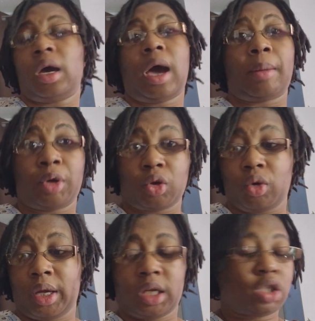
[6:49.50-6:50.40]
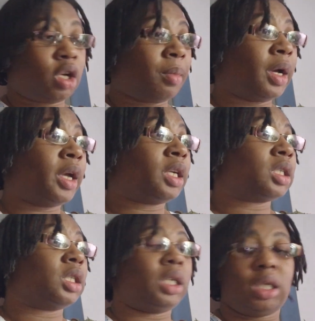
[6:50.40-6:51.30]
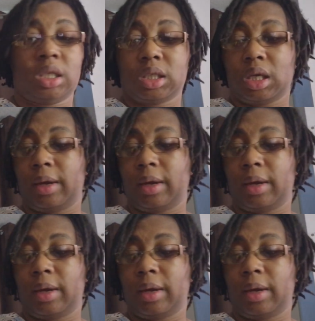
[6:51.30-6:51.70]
I'm going to go ahead and start my onion seeds.